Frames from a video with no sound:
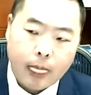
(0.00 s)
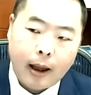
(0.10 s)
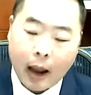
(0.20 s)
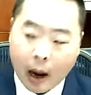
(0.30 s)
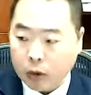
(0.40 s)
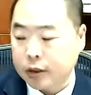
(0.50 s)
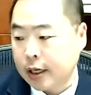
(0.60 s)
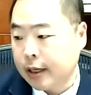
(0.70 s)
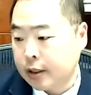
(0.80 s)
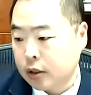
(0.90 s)
I will
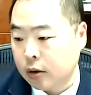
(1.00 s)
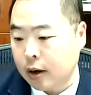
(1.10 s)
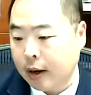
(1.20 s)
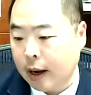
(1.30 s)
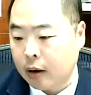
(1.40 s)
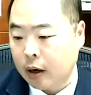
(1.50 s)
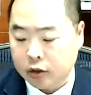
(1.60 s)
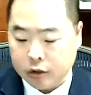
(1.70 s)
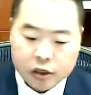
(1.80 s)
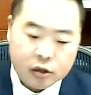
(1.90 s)
say this, our
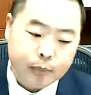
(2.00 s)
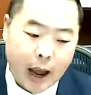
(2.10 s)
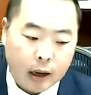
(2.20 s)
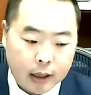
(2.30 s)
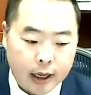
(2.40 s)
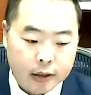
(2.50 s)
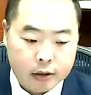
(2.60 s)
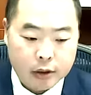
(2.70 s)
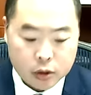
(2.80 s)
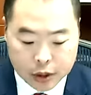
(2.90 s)
traditional battle lines
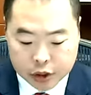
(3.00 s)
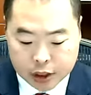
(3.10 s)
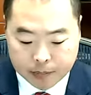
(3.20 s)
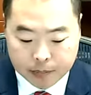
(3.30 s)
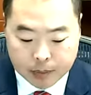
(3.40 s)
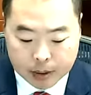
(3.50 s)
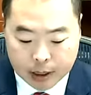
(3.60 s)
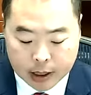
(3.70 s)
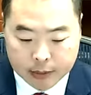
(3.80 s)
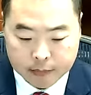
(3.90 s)
are the U.S.
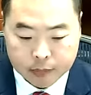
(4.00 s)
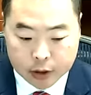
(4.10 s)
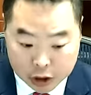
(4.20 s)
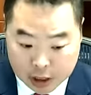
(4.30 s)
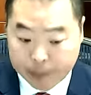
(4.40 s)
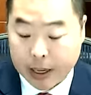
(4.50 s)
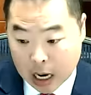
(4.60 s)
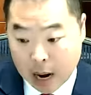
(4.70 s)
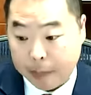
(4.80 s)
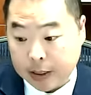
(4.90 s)
the shipping
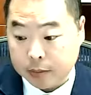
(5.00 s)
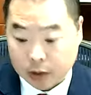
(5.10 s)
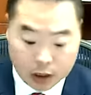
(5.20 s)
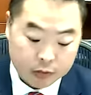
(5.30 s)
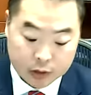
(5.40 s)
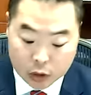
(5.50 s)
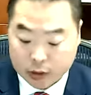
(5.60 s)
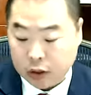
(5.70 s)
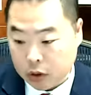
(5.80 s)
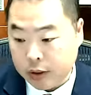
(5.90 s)
company themselves and
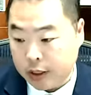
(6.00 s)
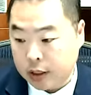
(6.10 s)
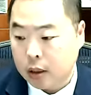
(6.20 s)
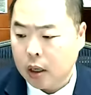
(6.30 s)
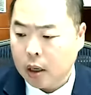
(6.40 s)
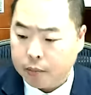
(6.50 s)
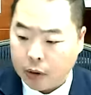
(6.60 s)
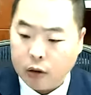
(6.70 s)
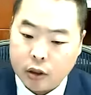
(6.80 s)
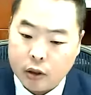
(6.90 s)
U.S. unions
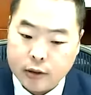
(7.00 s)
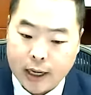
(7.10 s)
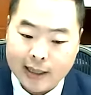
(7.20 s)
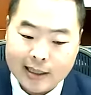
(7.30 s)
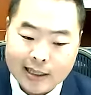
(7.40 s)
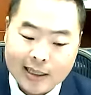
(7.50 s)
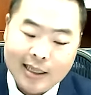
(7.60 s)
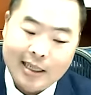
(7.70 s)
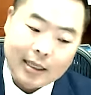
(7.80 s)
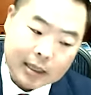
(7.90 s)
pro Jones Act.
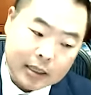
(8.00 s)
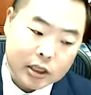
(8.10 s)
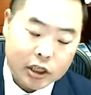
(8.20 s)
The